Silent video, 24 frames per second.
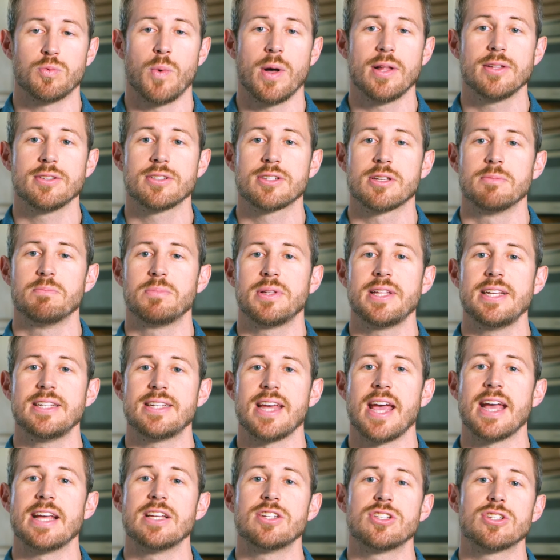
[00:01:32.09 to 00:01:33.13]
well as
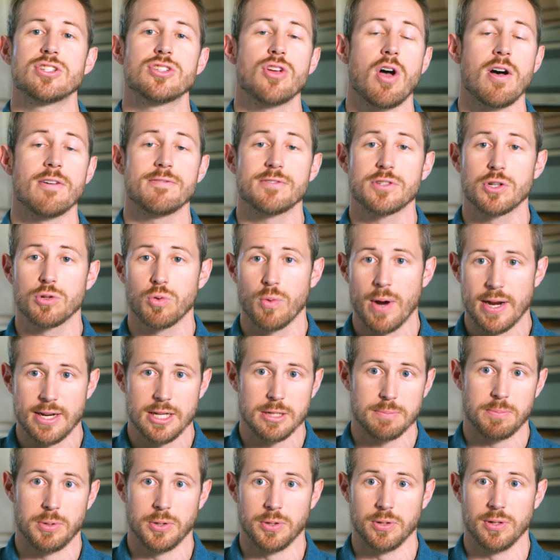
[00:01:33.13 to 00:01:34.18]
complete a soft
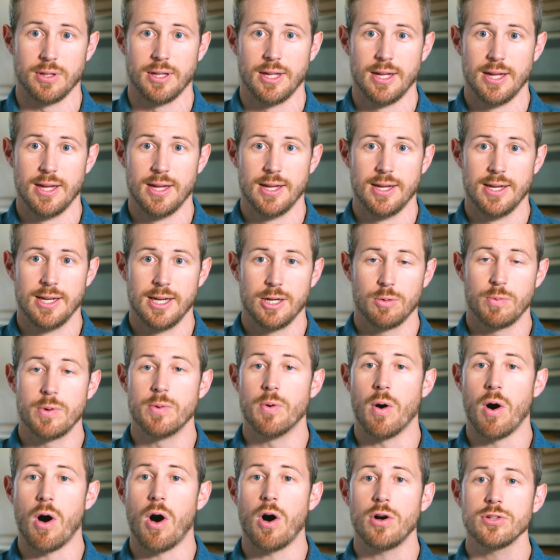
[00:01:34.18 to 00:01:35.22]
credit poll. We
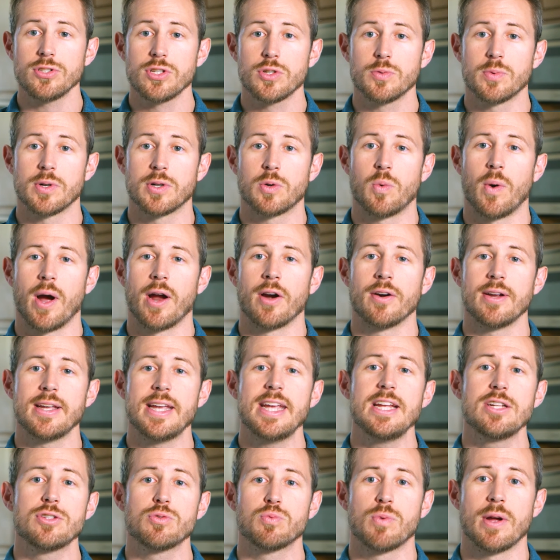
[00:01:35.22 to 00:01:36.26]
will also require
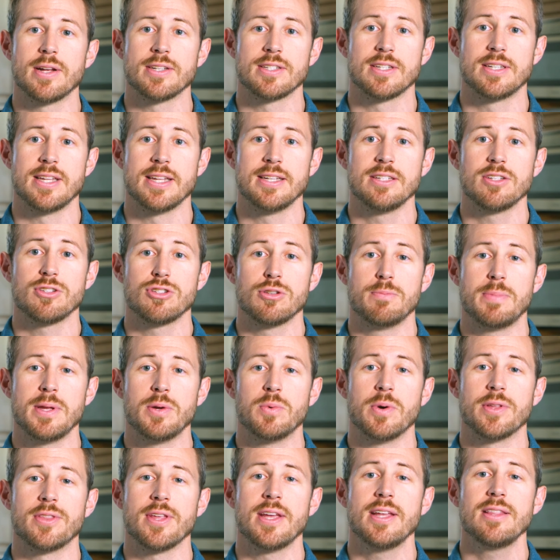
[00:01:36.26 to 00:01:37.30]
each resident to be
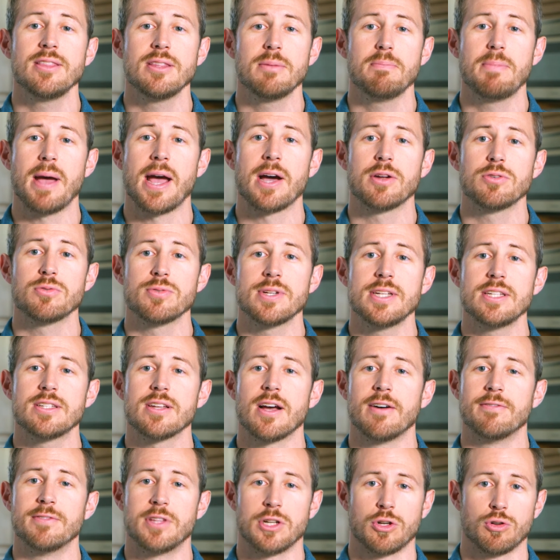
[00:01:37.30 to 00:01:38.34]
within the boundaries of the